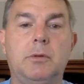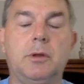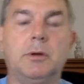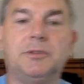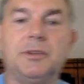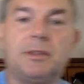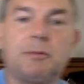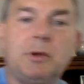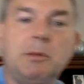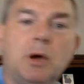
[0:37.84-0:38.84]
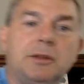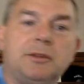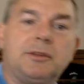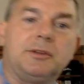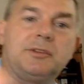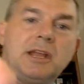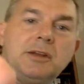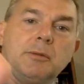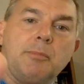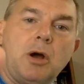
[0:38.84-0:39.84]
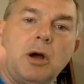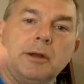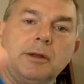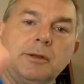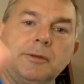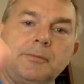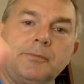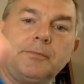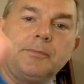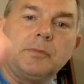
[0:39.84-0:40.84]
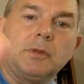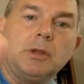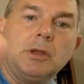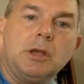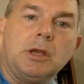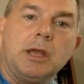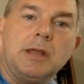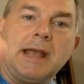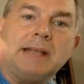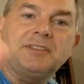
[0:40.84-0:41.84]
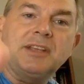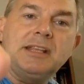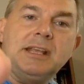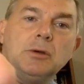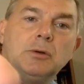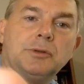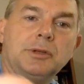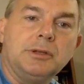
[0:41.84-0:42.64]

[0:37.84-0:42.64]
There's a three month 10 year bond, and that's the yield